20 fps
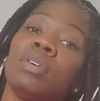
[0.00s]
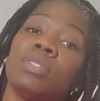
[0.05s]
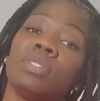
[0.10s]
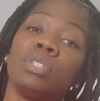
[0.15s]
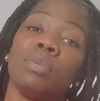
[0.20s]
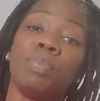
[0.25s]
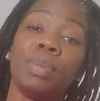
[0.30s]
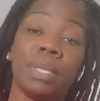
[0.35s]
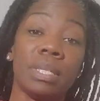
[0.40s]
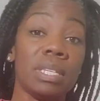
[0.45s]

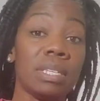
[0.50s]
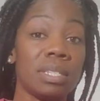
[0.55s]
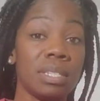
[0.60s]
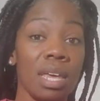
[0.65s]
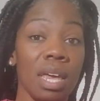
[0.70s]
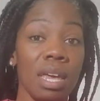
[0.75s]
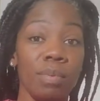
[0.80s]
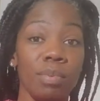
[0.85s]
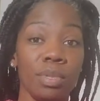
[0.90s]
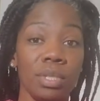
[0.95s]
to put this
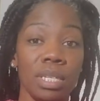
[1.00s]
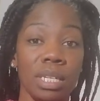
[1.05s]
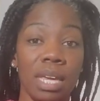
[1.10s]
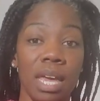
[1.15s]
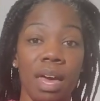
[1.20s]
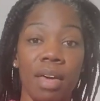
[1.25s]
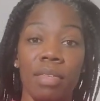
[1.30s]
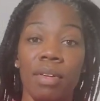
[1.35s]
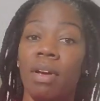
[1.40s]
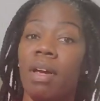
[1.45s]
table
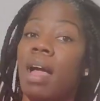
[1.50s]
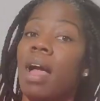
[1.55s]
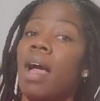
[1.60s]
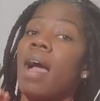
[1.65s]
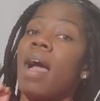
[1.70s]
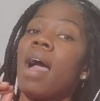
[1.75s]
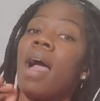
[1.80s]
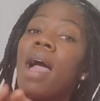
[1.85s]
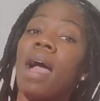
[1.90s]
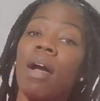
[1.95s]
together.
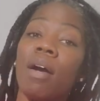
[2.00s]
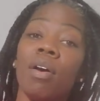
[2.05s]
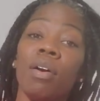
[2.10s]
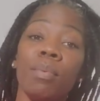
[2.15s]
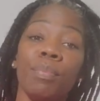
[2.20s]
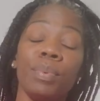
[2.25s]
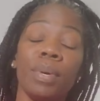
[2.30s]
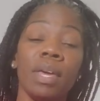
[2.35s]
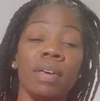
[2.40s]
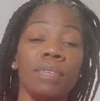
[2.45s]
I
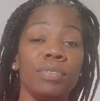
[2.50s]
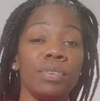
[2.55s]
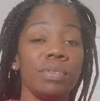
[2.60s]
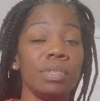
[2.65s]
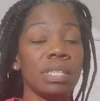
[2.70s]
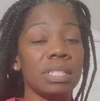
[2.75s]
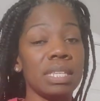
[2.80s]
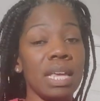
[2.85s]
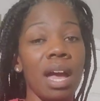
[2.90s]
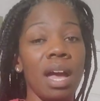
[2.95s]
hope if you
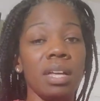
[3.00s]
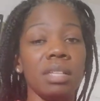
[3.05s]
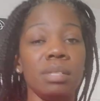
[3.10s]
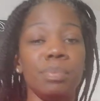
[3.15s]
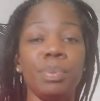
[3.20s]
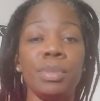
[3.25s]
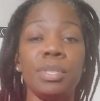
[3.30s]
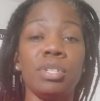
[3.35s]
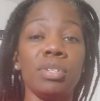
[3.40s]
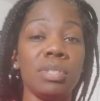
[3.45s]
decide to
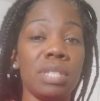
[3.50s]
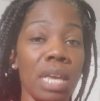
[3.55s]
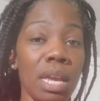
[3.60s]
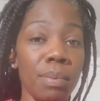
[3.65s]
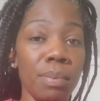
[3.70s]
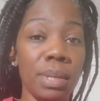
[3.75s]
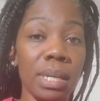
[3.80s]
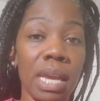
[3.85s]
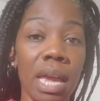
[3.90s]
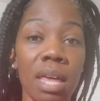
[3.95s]
put your
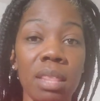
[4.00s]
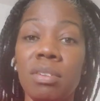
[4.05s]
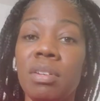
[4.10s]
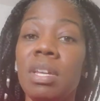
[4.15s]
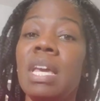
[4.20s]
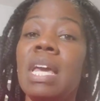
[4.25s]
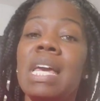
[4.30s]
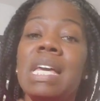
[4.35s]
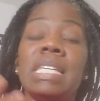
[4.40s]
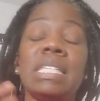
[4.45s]
table together,
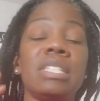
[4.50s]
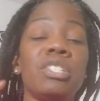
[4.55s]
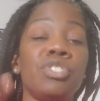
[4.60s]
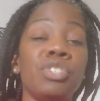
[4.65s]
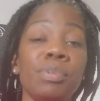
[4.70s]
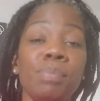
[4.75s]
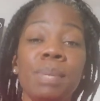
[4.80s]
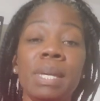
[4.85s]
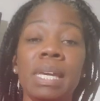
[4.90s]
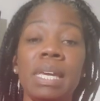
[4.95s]

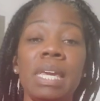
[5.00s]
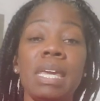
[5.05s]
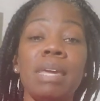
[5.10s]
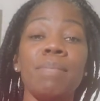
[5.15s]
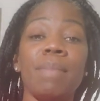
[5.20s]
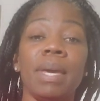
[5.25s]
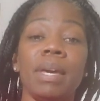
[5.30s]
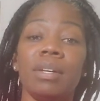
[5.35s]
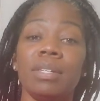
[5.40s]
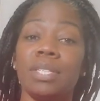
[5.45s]
shoot me an
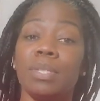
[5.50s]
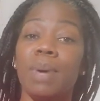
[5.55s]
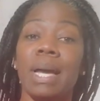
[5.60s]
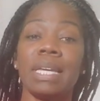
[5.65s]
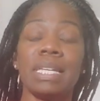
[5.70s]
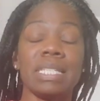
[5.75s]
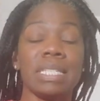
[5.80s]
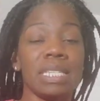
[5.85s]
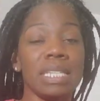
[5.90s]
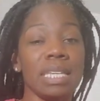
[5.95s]
email so I
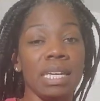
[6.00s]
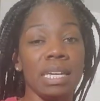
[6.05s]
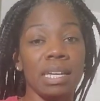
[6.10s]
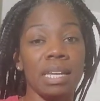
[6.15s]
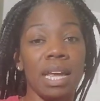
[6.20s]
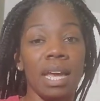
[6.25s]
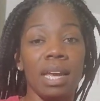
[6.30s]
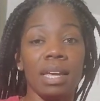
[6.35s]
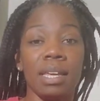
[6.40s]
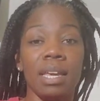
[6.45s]
can see
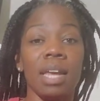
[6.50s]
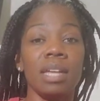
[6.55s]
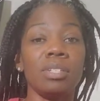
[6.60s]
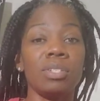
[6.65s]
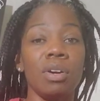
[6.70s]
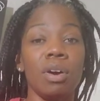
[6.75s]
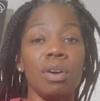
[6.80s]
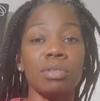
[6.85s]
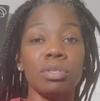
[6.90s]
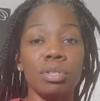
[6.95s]
it at
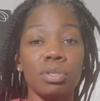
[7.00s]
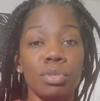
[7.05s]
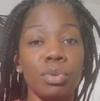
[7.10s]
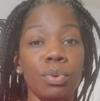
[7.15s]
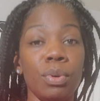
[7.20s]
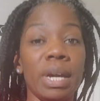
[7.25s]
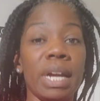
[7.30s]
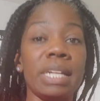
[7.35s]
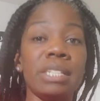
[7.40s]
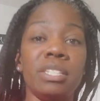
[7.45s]

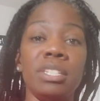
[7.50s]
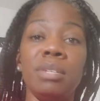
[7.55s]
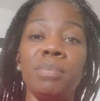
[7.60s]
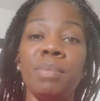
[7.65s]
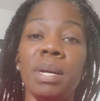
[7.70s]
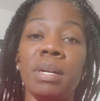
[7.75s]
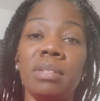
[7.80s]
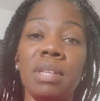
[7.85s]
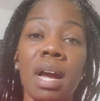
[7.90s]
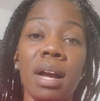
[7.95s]

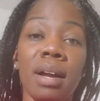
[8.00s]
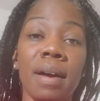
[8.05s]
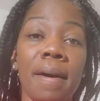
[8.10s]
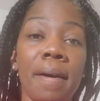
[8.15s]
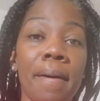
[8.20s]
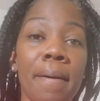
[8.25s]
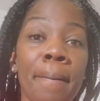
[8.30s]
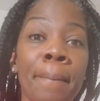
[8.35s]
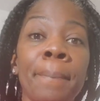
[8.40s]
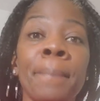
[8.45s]

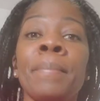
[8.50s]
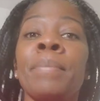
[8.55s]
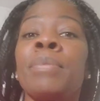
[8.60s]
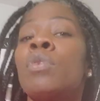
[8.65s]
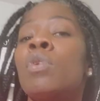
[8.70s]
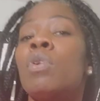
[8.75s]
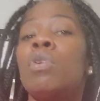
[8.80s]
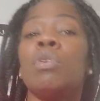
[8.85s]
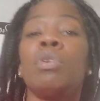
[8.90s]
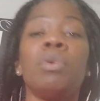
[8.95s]
kcharlescouture@gmail.com,
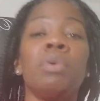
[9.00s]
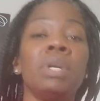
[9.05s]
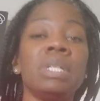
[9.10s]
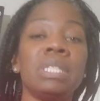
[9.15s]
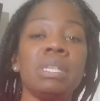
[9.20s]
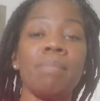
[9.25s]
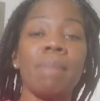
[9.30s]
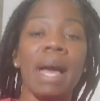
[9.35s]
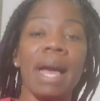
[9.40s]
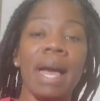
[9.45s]
or go
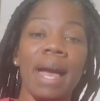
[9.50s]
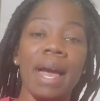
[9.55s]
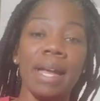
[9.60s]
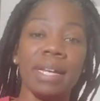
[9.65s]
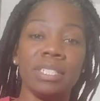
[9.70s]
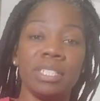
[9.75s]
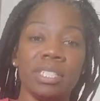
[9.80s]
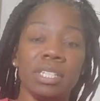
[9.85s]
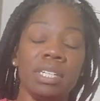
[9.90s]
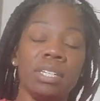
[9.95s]
into my
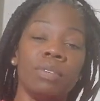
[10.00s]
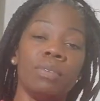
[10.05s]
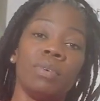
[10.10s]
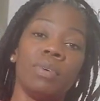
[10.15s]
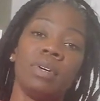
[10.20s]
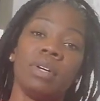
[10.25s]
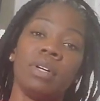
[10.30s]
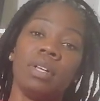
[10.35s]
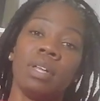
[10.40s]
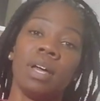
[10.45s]
IG
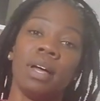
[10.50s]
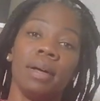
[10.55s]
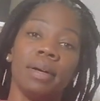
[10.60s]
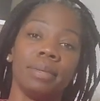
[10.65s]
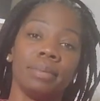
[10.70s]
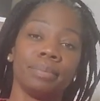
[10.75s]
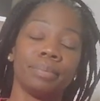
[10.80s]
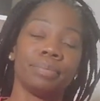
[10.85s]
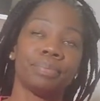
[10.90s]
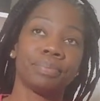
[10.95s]
on
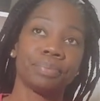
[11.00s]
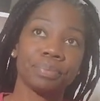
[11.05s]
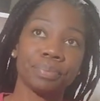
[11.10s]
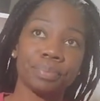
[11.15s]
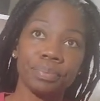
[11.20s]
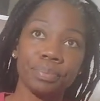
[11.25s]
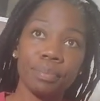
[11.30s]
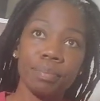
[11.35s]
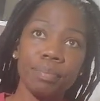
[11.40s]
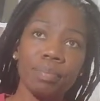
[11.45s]

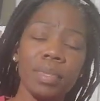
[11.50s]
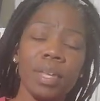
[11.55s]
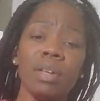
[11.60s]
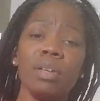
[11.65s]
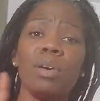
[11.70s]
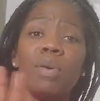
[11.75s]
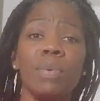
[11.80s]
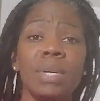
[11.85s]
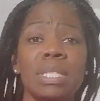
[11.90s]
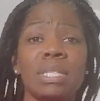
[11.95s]

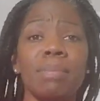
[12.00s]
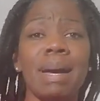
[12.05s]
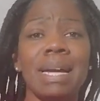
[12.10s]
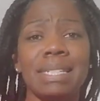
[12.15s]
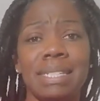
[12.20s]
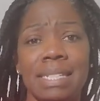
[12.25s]
go into my